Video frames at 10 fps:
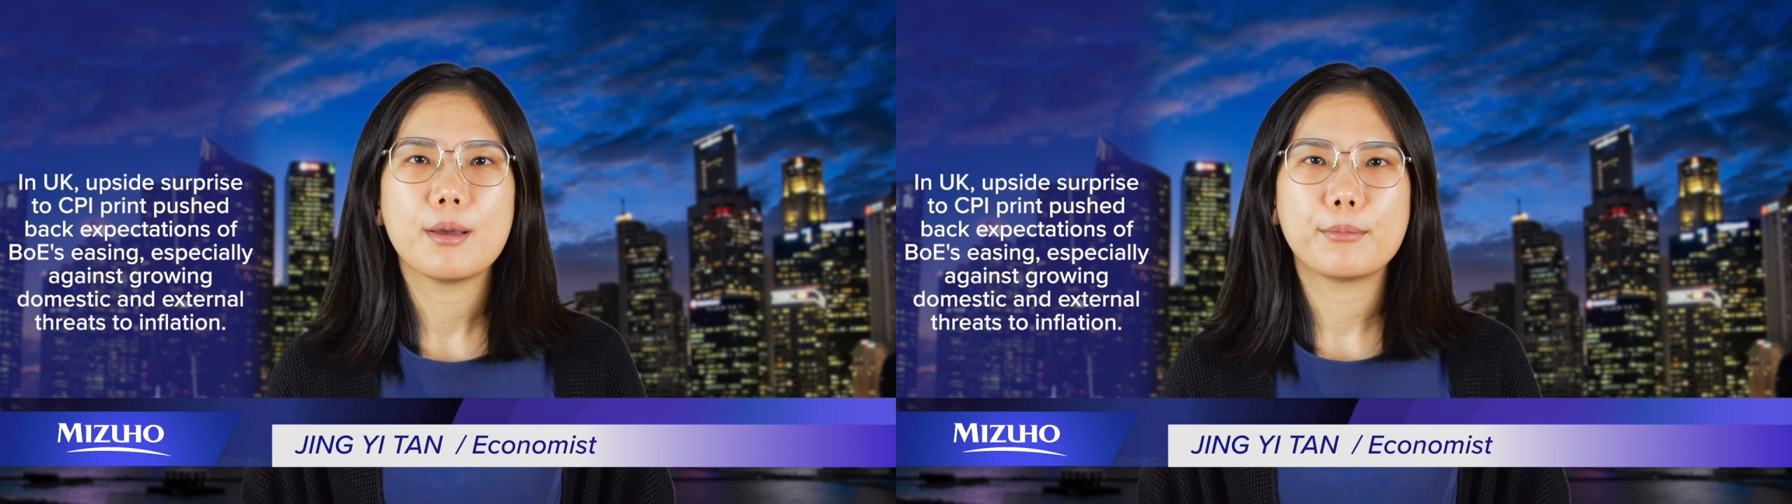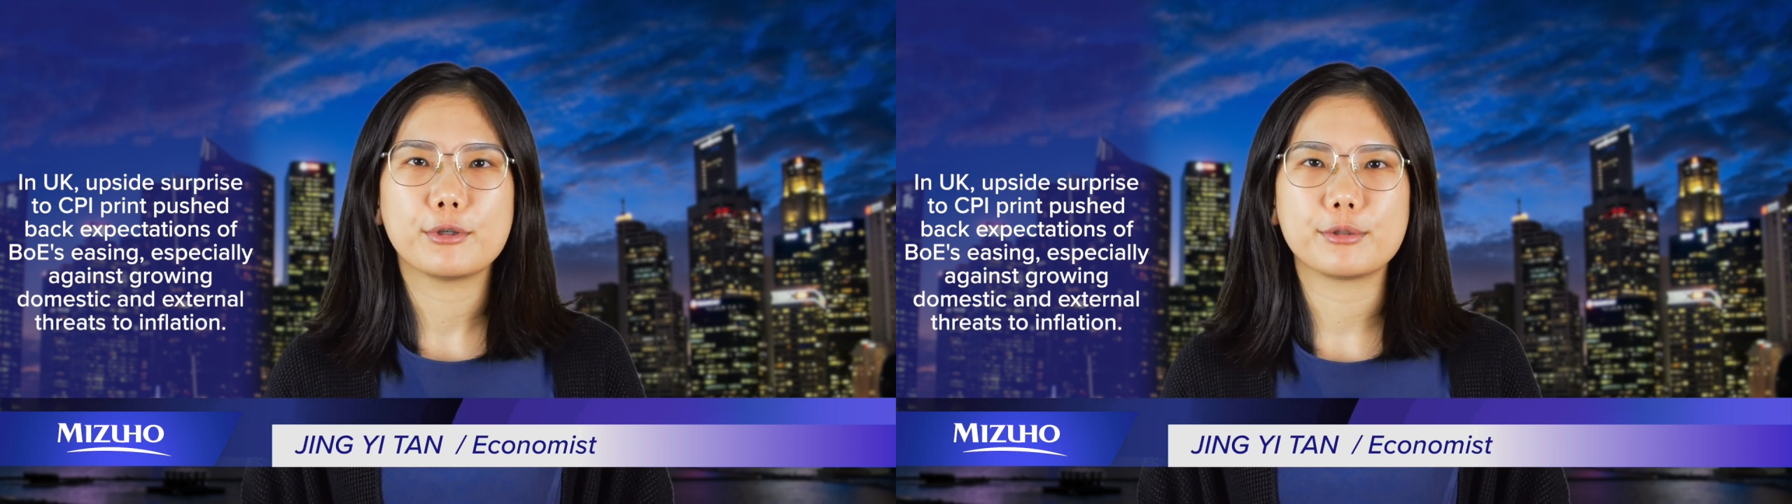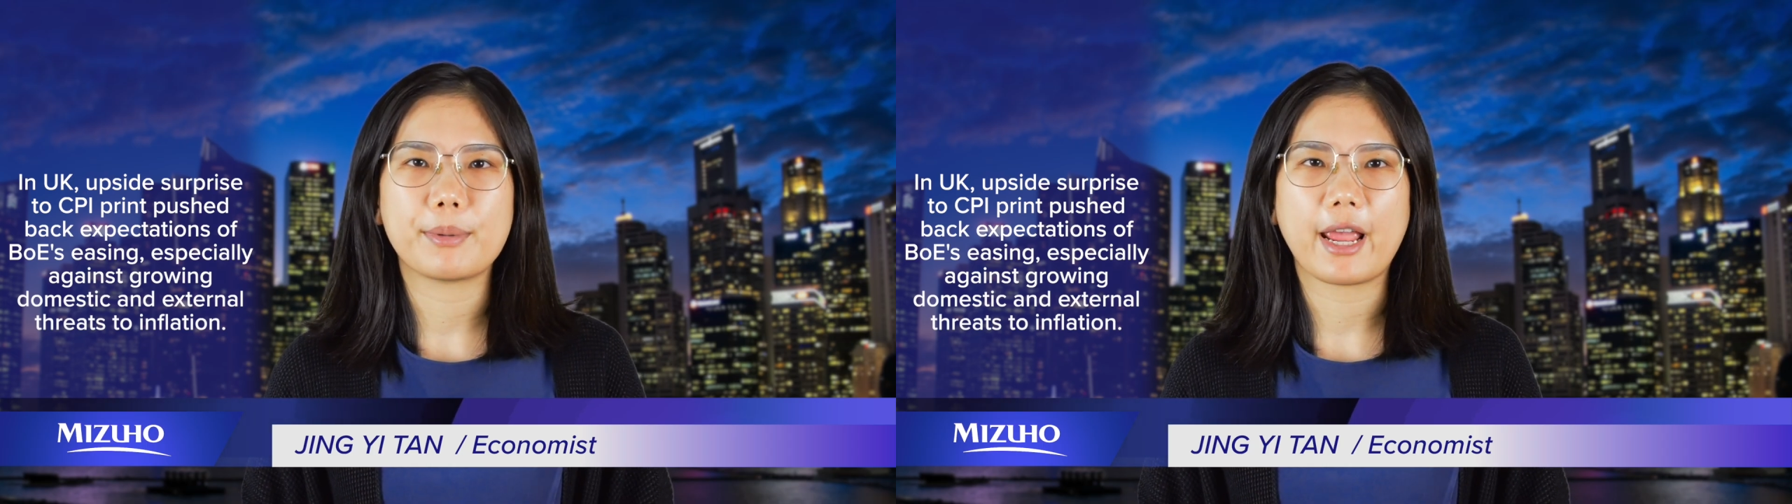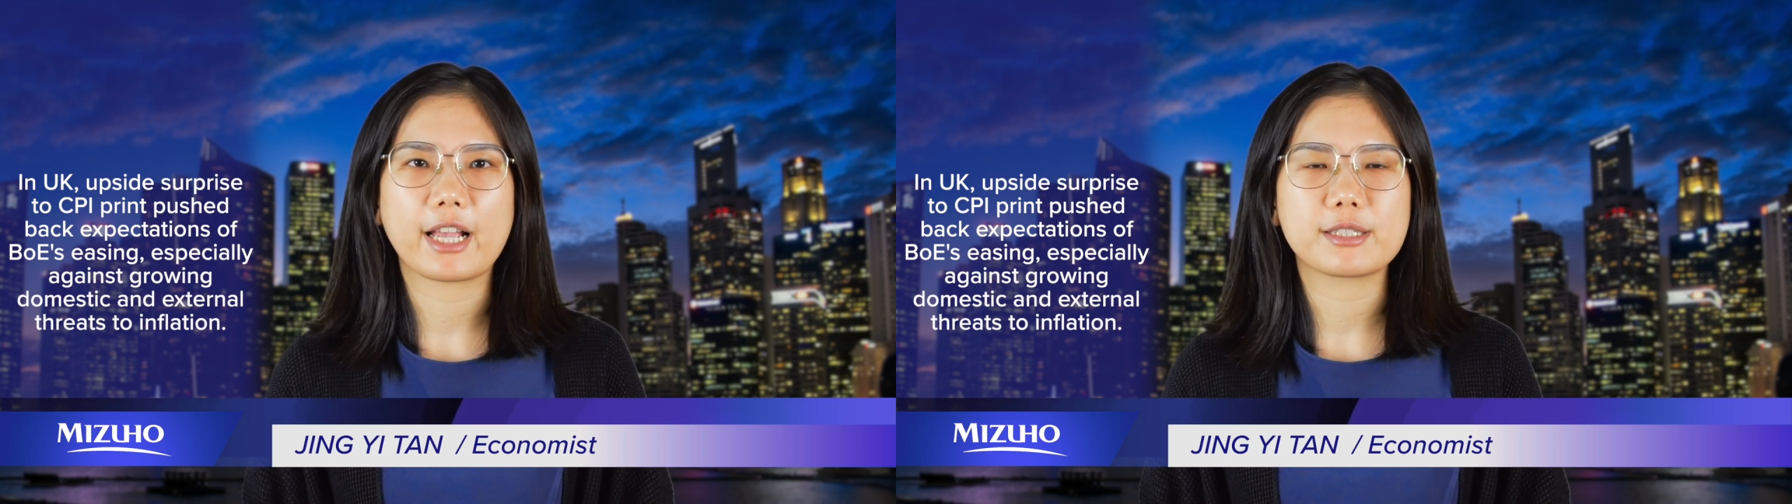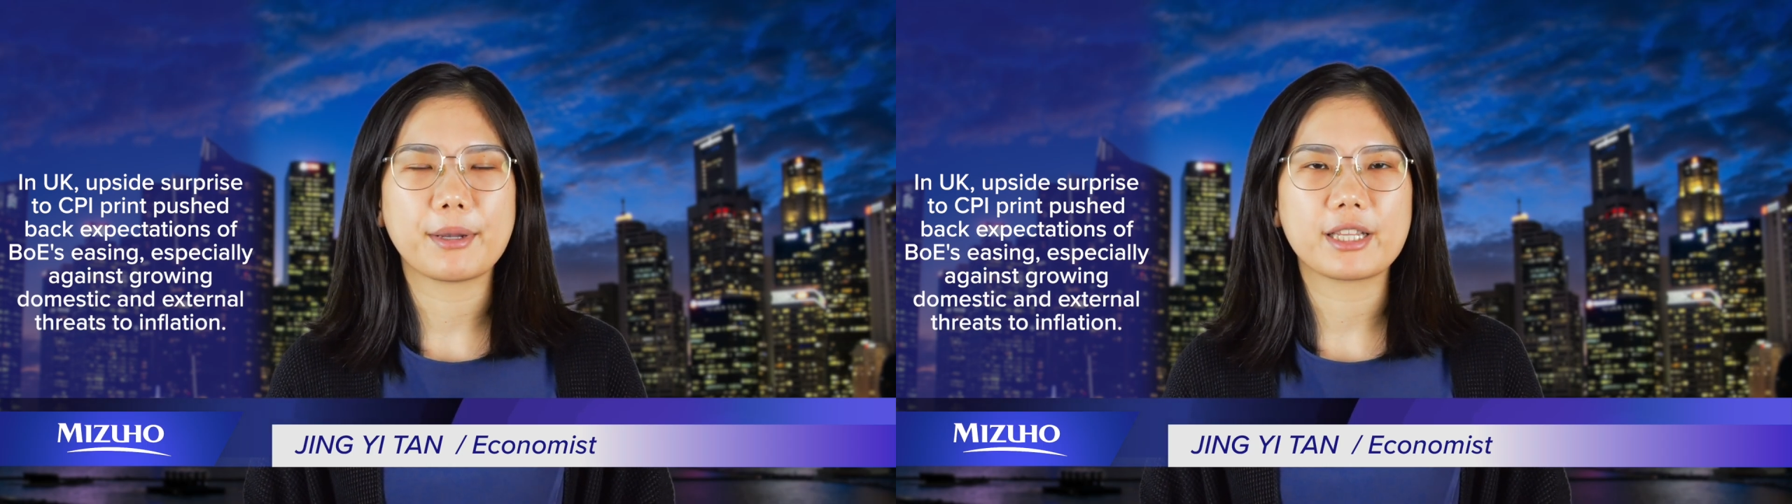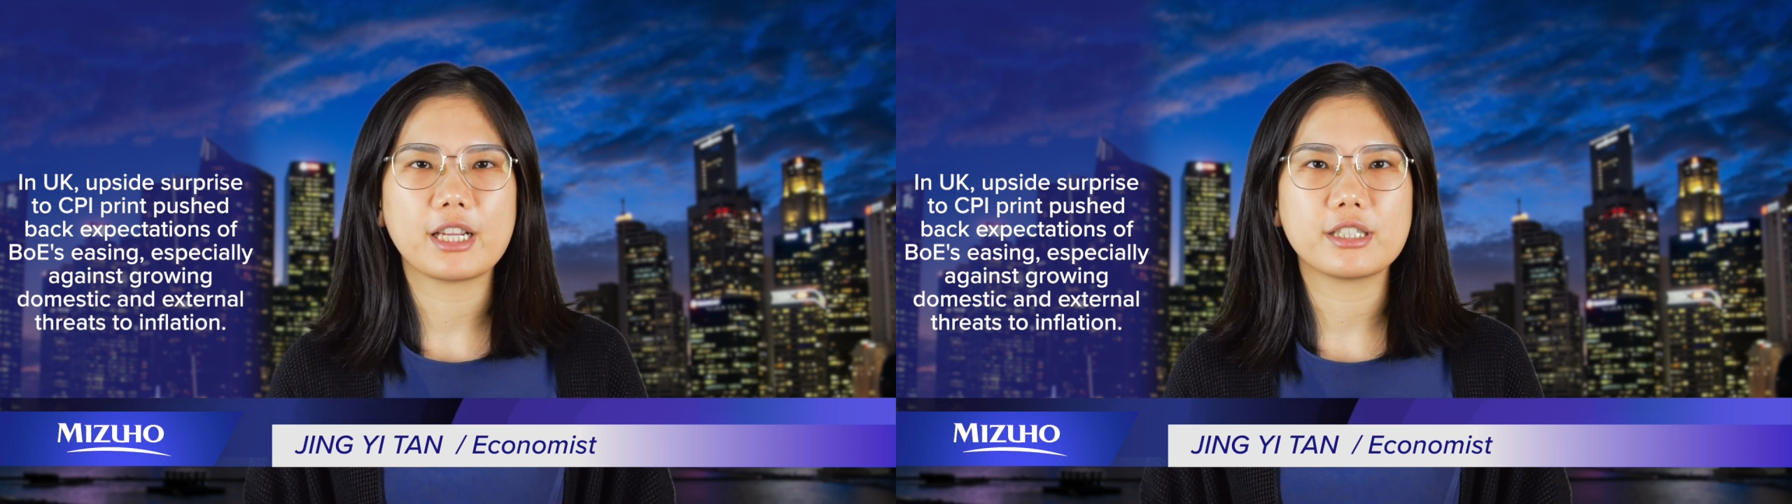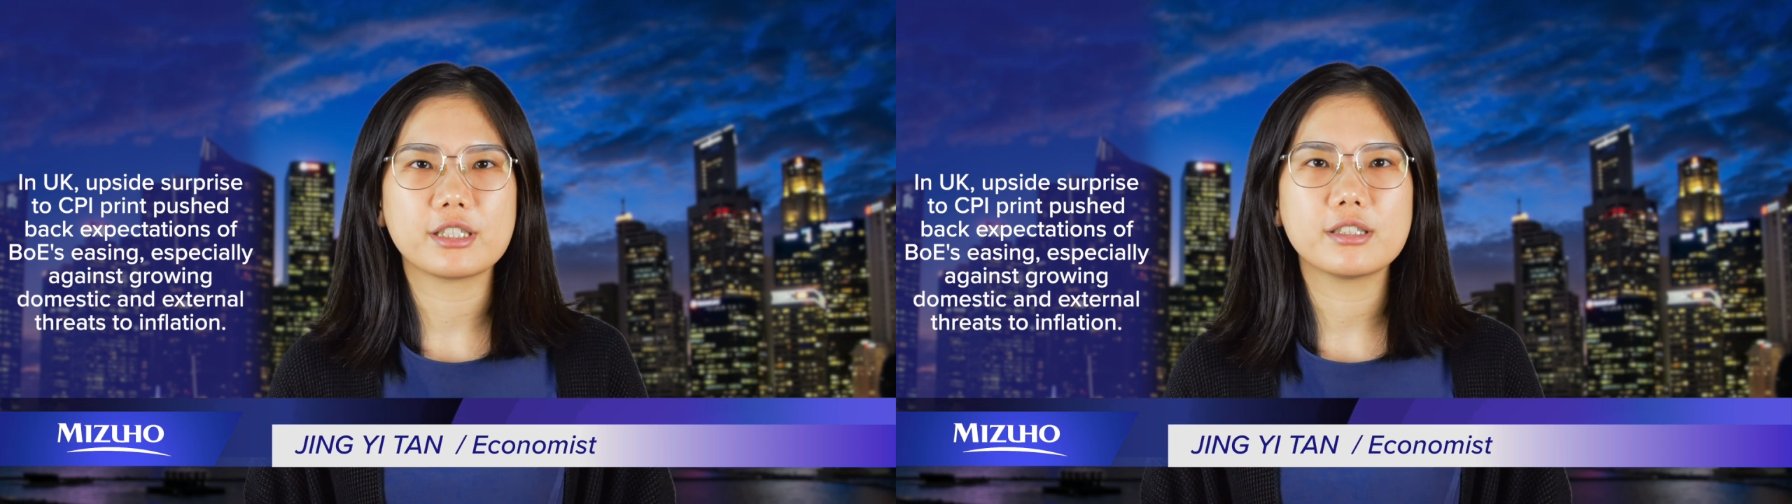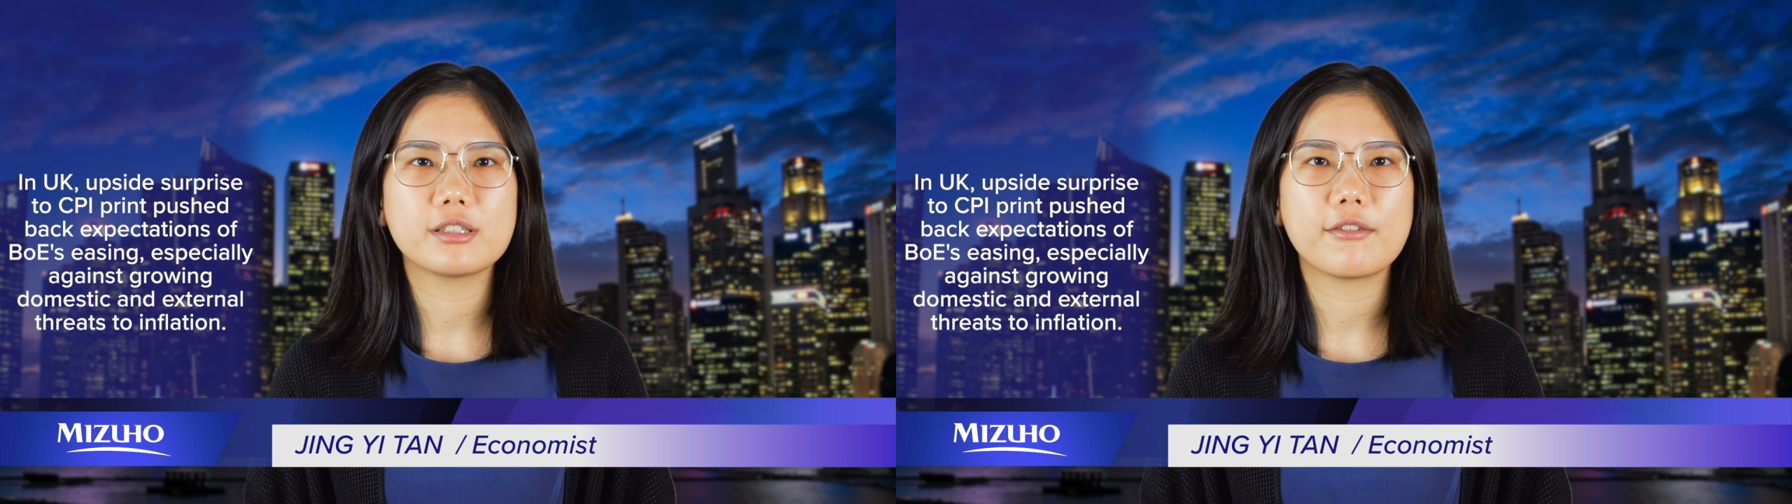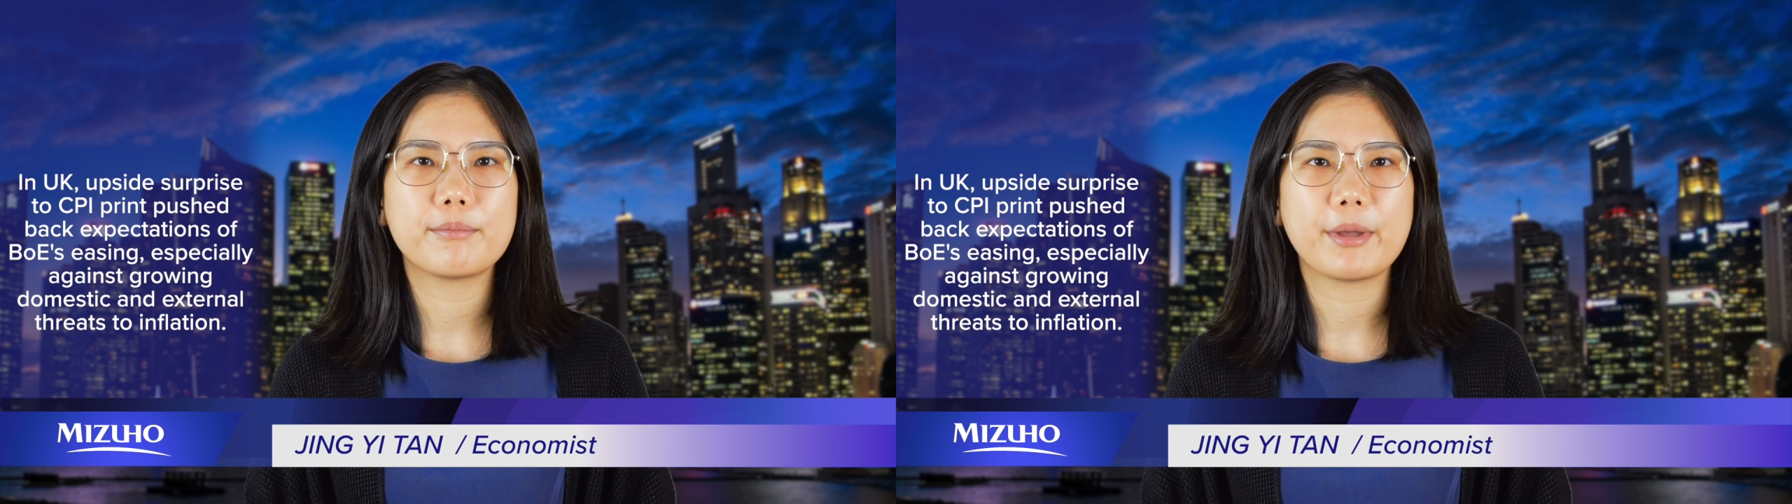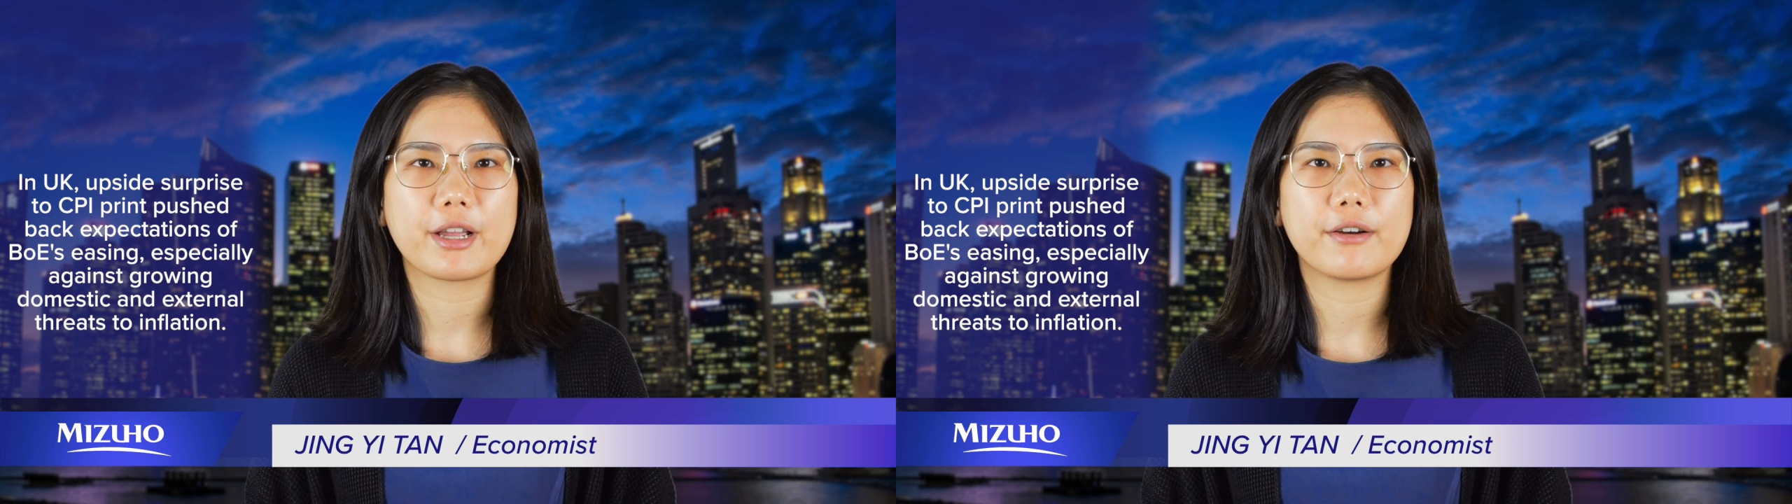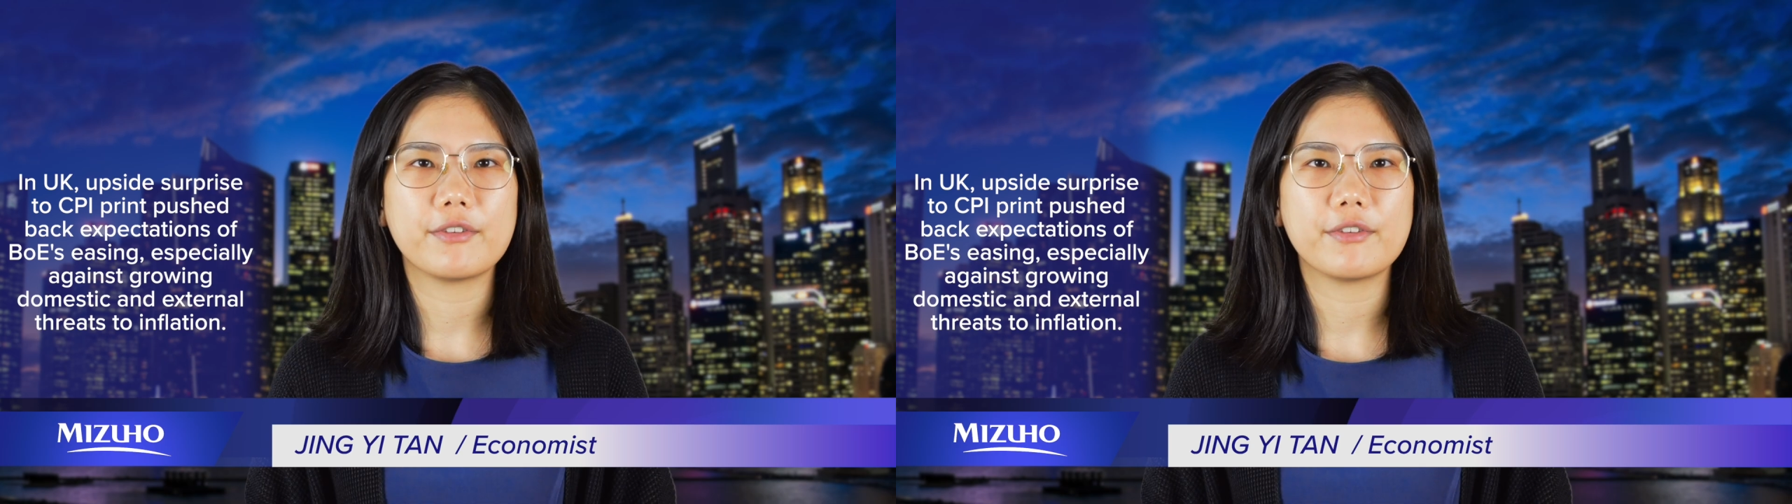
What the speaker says: pushed back expectations of Bank of